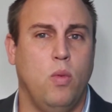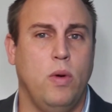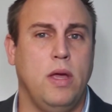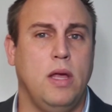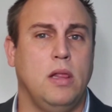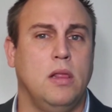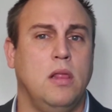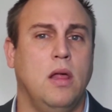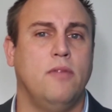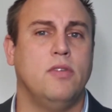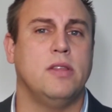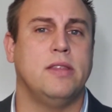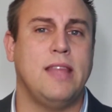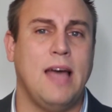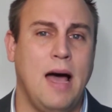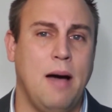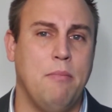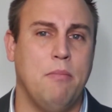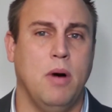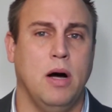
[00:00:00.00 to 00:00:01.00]
We love
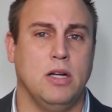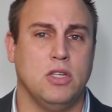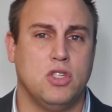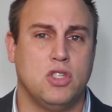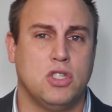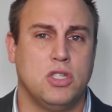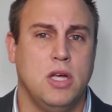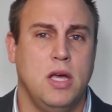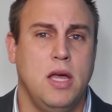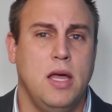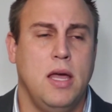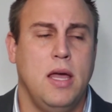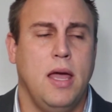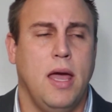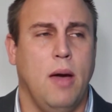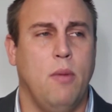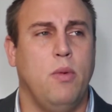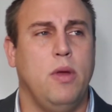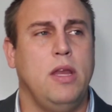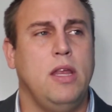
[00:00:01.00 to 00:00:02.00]
it that much.
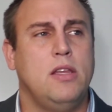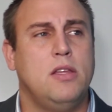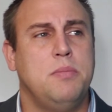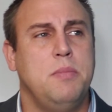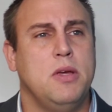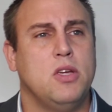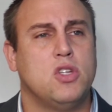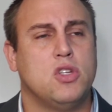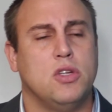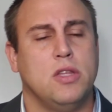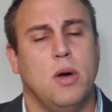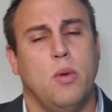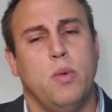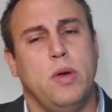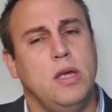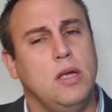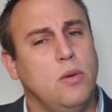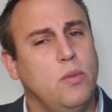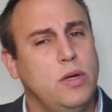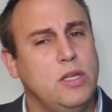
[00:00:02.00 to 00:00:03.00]
And we need to make sure that
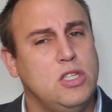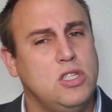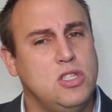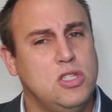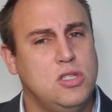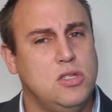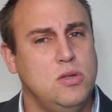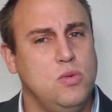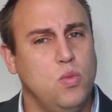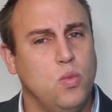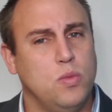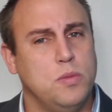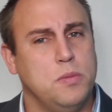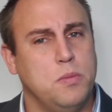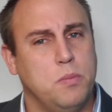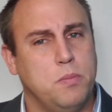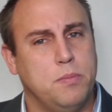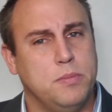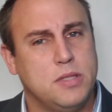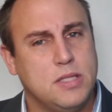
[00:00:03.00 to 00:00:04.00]
we
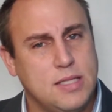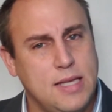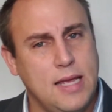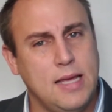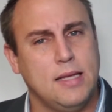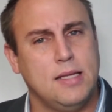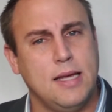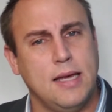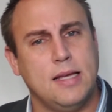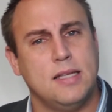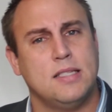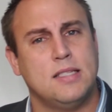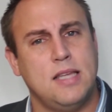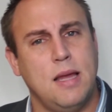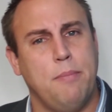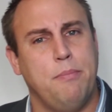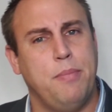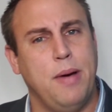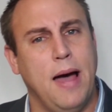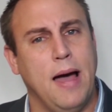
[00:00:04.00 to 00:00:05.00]
take a
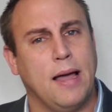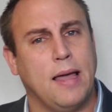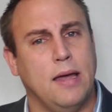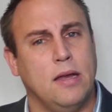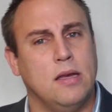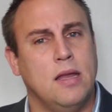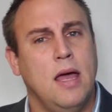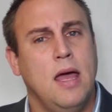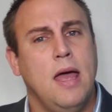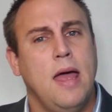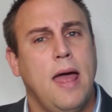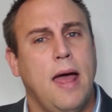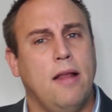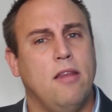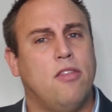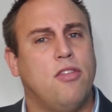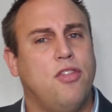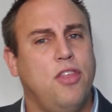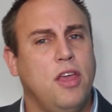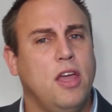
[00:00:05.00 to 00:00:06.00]
step back
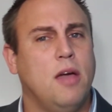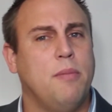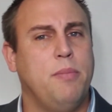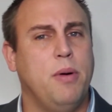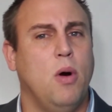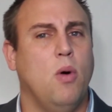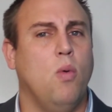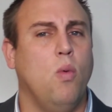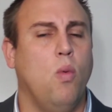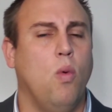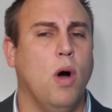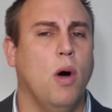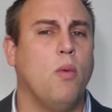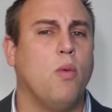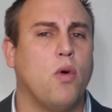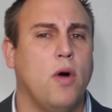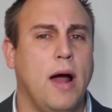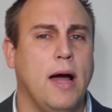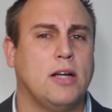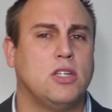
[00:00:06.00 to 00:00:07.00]
and think about
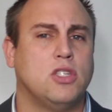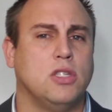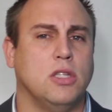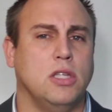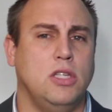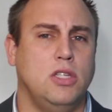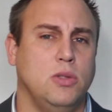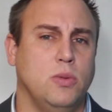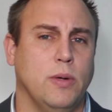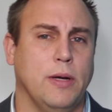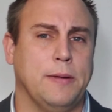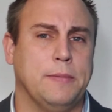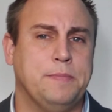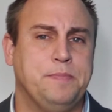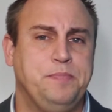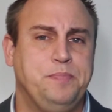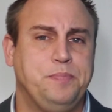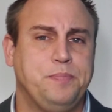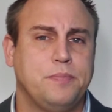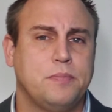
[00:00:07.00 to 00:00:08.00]
what we're actually doing.
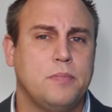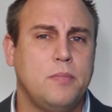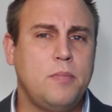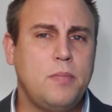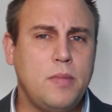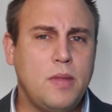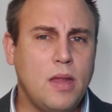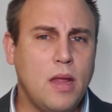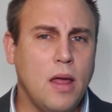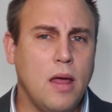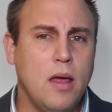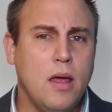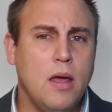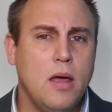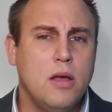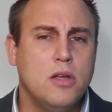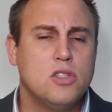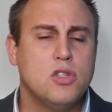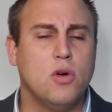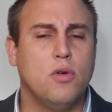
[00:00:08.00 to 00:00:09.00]

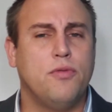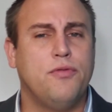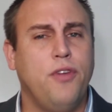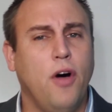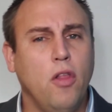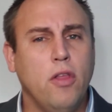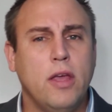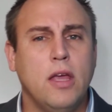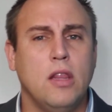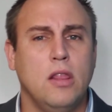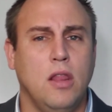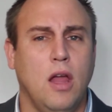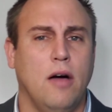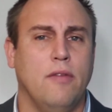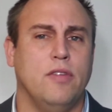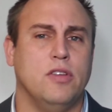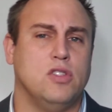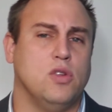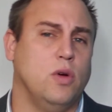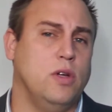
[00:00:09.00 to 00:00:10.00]
So falling in
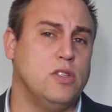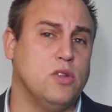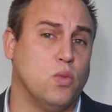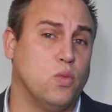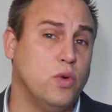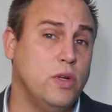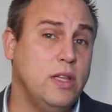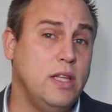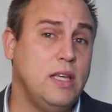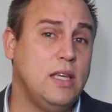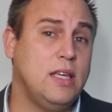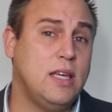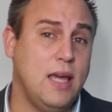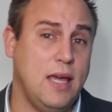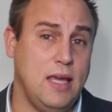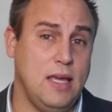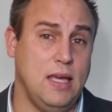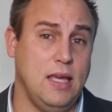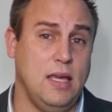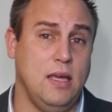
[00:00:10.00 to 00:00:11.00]
love is a really
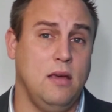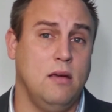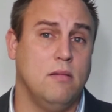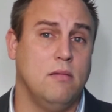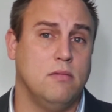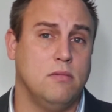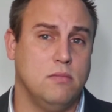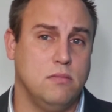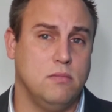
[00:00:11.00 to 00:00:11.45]
key